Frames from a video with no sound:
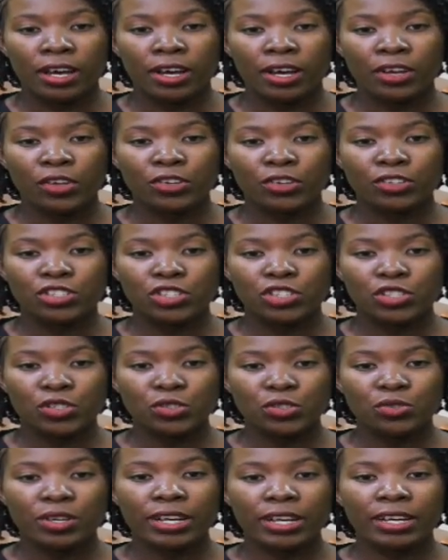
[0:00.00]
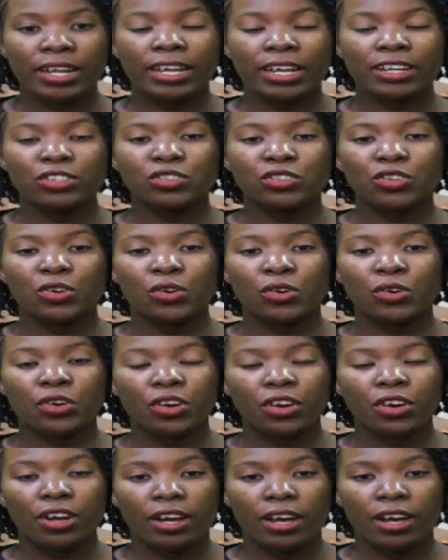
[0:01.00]
children and your
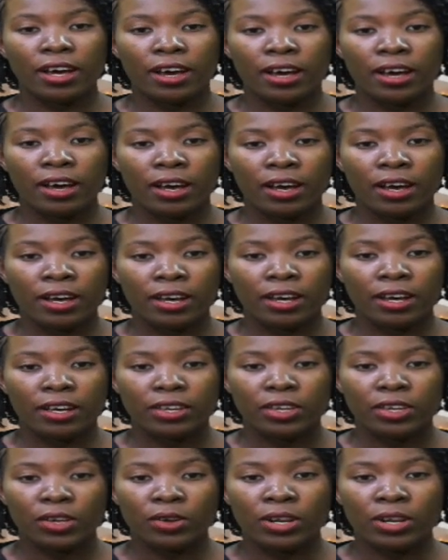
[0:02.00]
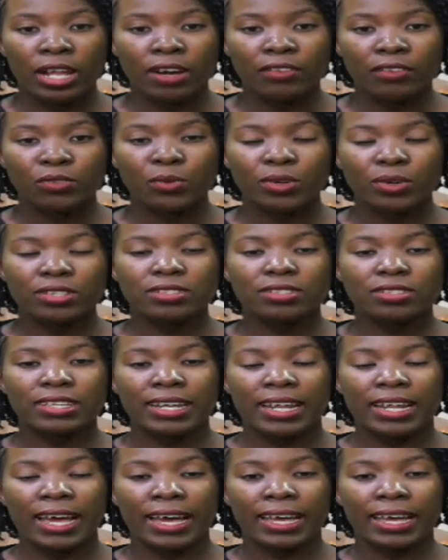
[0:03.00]
loved ones that
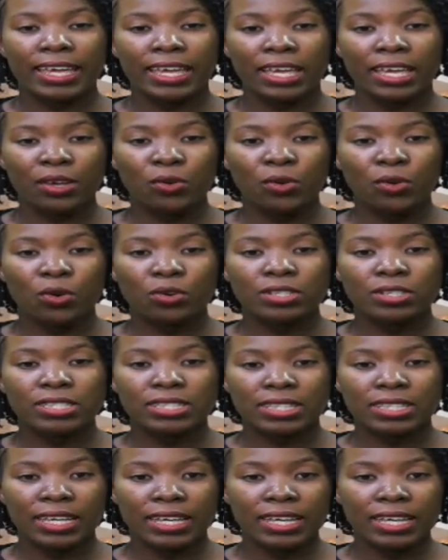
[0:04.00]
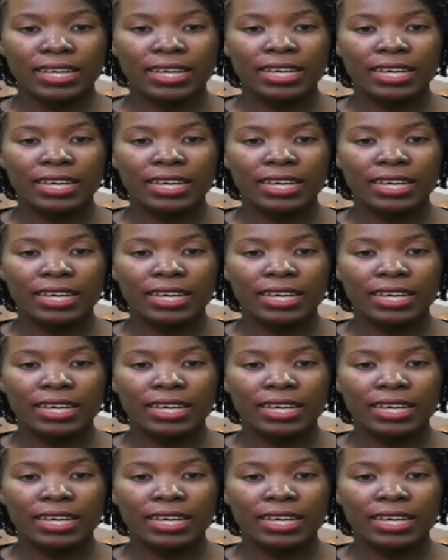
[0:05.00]
are ill or sick